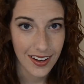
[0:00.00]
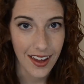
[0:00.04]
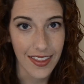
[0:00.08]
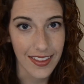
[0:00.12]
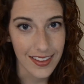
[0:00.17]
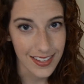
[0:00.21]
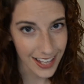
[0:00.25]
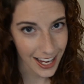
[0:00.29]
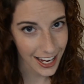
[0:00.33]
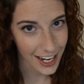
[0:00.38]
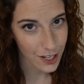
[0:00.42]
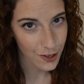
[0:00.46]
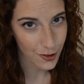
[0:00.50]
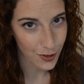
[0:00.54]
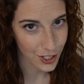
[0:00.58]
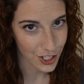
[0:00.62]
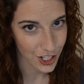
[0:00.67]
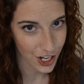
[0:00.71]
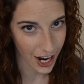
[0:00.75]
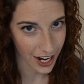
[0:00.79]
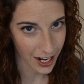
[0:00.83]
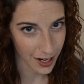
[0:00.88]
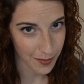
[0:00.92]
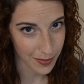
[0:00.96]
this annual
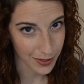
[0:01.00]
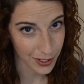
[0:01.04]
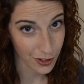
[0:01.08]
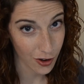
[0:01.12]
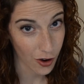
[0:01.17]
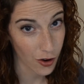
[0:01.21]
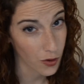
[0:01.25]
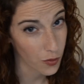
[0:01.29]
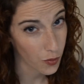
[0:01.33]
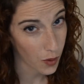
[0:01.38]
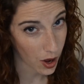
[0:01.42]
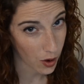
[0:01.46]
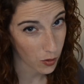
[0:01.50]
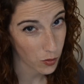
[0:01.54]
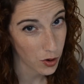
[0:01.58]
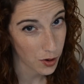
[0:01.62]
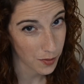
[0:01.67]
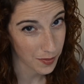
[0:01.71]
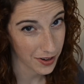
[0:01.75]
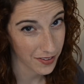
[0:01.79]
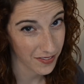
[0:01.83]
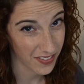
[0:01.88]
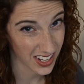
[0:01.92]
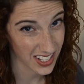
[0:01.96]
checkup is called a well
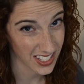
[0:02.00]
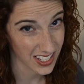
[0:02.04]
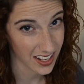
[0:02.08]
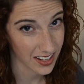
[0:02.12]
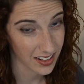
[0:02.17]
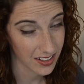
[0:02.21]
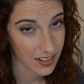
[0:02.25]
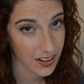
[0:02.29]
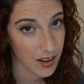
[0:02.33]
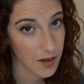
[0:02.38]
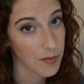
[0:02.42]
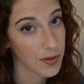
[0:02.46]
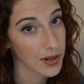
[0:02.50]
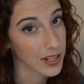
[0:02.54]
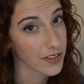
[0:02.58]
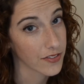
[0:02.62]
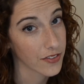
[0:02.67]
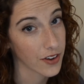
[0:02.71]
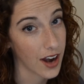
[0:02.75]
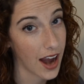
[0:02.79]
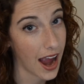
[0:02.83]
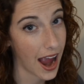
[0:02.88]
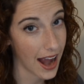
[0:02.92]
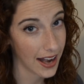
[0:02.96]
woman visit, but it's
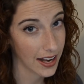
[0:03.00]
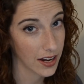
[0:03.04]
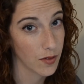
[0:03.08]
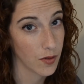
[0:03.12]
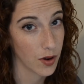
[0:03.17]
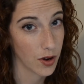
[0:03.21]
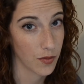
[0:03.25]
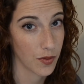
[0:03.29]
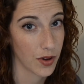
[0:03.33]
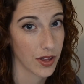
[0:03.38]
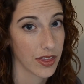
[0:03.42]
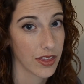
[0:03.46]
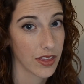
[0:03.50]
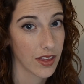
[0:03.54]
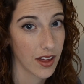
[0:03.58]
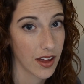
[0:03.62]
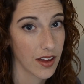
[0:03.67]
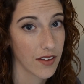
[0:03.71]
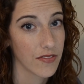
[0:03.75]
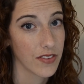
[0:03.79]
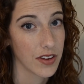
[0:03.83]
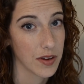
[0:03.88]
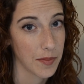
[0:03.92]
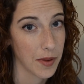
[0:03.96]
for anyone with
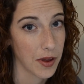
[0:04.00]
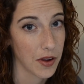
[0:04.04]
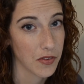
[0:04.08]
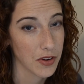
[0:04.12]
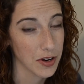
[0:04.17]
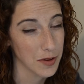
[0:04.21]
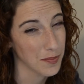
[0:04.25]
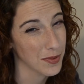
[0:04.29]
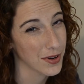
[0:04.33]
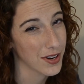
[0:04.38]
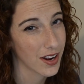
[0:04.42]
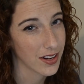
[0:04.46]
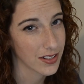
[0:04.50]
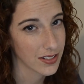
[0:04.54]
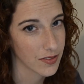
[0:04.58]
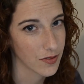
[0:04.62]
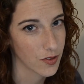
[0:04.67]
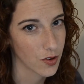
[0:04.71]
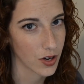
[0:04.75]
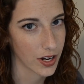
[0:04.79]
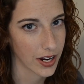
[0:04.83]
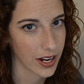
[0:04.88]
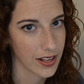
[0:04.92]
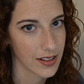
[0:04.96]
female reproductive
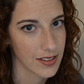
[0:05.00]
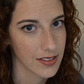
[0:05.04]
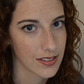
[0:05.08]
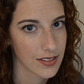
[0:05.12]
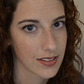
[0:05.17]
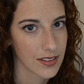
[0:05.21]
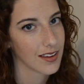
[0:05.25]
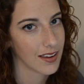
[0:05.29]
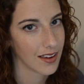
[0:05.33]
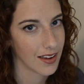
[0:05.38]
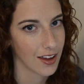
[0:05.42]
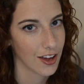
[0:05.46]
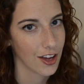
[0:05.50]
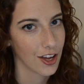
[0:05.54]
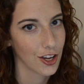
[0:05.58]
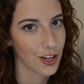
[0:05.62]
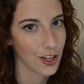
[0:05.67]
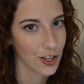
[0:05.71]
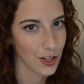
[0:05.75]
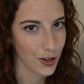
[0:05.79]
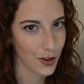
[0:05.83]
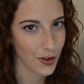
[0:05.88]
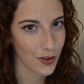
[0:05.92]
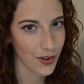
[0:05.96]
organs.
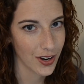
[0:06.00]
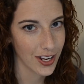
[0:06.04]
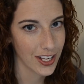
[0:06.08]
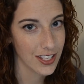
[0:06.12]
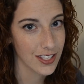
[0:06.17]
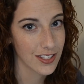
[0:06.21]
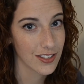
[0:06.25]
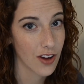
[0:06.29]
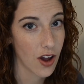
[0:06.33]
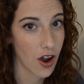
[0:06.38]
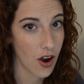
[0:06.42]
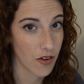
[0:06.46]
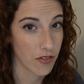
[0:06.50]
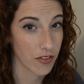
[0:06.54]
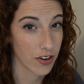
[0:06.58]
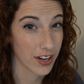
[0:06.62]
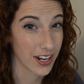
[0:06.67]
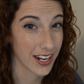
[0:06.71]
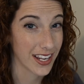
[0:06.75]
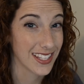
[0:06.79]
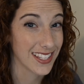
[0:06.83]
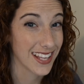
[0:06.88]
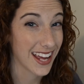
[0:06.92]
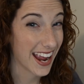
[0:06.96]
Uterus,
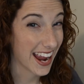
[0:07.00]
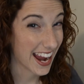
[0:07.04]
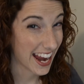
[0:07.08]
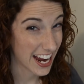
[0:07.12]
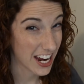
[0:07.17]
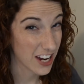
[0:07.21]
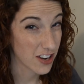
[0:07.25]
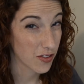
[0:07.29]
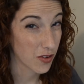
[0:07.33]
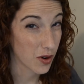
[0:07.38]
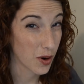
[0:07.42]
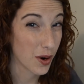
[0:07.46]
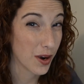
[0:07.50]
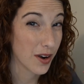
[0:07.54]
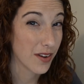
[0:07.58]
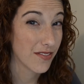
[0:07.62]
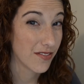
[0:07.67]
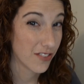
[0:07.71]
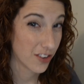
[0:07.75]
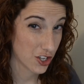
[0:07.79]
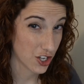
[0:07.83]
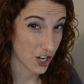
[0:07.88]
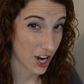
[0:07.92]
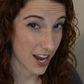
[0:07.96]
ovaries, and or
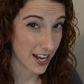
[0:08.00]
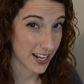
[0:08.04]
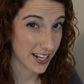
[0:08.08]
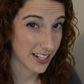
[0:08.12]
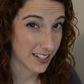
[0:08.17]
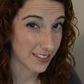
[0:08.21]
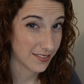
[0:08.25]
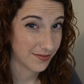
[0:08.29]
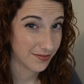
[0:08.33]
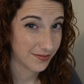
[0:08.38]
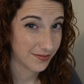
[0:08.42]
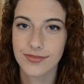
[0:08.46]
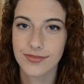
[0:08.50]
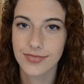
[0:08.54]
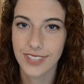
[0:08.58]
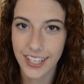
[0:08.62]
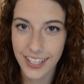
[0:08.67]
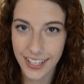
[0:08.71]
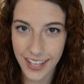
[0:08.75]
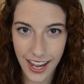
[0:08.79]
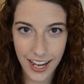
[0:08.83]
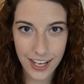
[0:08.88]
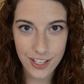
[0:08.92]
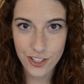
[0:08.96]
vagina. In
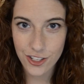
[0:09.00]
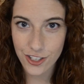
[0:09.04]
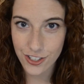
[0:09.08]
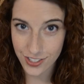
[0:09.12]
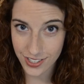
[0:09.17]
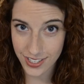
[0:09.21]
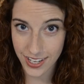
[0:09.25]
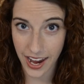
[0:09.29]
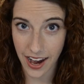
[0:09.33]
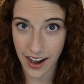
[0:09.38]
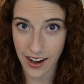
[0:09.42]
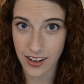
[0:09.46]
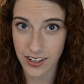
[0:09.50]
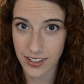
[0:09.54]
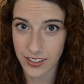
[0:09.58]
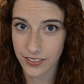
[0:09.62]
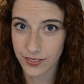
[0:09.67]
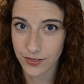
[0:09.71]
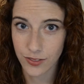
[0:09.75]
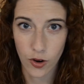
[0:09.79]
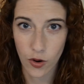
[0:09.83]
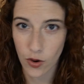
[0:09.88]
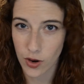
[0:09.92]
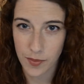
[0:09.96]
case you're scared,
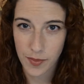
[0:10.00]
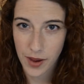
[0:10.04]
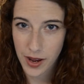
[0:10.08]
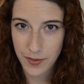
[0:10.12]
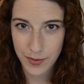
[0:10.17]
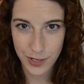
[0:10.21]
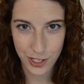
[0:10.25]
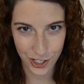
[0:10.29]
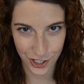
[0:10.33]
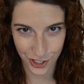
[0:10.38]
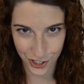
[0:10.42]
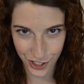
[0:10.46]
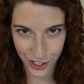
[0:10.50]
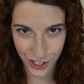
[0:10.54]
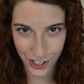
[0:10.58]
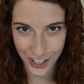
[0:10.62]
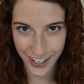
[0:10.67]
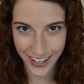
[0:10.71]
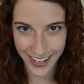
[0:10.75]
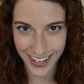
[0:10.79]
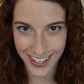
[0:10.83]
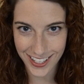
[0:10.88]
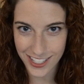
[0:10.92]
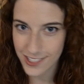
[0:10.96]
or maybe just
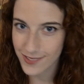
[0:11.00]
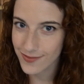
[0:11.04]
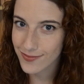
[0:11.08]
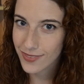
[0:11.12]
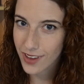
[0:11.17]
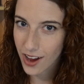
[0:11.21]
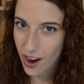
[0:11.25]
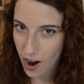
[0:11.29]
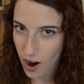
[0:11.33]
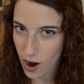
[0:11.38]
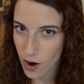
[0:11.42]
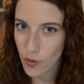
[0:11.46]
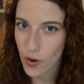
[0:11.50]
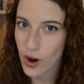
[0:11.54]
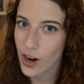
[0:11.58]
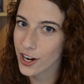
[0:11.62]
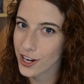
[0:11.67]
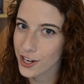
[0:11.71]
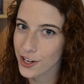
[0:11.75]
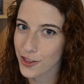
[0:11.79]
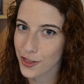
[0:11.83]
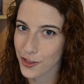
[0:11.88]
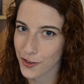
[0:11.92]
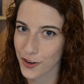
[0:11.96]
curious, I'll walk
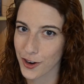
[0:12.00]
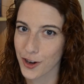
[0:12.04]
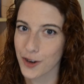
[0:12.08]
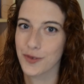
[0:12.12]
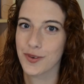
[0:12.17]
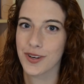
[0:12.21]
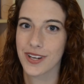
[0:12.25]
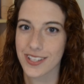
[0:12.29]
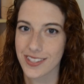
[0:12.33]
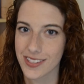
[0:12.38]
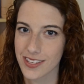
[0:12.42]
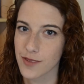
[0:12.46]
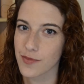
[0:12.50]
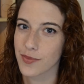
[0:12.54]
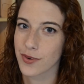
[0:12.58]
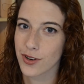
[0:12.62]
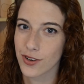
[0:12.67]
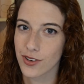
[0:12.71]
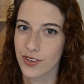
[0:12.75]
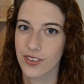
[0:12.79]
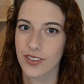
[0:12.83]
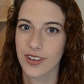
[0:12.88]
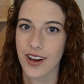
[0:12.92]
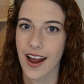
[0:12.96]
you through a
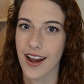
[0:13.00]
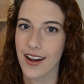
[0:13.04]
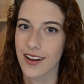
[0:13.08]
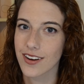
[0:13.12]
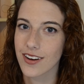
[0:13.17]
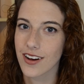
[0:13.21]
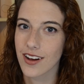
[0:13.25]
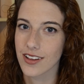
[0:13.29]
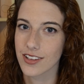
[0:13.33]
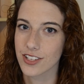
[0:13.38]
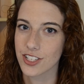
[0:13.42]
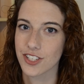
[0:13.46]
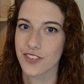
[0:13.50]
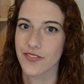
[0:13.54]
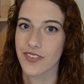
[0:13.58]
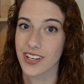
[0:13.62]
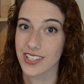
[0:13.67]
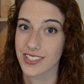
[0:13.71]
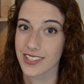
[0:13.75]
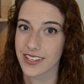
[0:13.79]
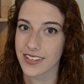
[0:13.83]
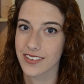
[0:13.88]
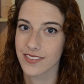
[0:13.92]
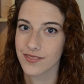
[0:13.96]
typical gynecology
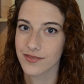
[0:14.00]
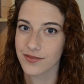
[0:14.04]
visit.